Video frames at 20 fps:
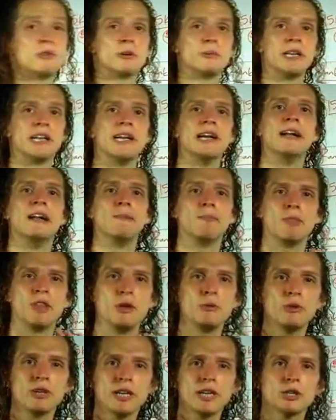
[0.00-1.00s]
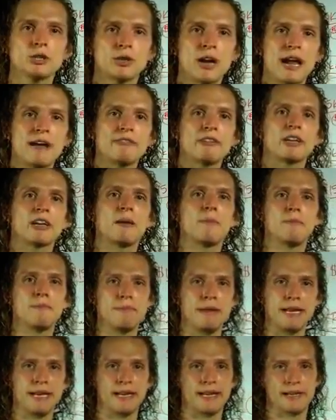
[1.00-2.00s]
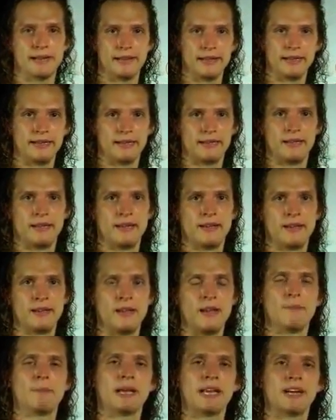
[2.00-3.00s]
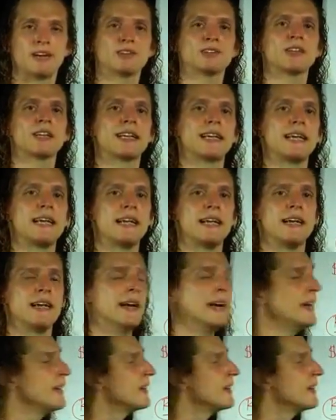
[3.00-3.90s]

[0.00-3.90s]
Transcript: formula, you will get traffic immediately. But here's the key.